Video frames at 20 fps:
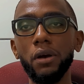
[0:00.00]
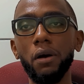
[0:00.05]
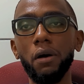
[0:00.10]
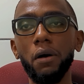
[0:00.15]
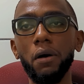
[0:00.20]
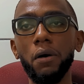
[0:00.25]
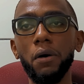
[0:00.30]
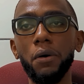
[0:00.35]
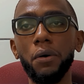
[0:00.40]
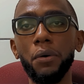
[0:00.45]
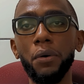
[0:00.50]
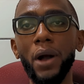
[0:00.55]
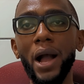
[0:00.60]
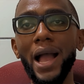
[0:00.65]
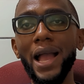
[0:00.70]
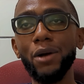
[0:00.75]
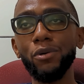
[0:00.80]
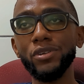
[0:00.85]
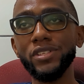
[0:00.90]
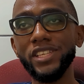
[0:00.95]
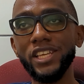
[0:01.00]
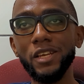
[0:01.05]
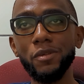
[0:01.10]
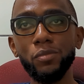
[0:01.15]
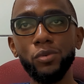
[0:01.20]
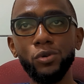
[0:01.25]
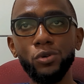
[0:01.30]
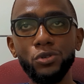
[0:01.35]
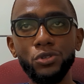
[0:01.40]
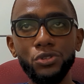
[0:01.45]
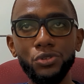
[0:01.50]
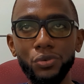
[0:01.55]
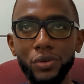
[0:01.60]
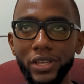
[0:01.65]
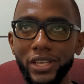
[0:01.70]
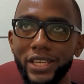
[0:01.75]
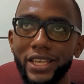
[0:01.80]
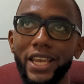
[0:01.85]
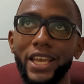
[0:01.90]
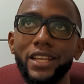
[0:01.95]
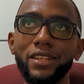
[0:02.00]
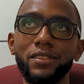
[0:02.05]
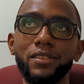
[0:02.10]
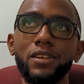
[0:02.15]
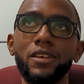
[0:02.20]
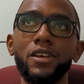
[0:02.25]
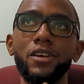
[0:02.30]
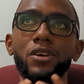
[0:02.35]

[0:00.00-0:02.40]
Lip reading: I was able to get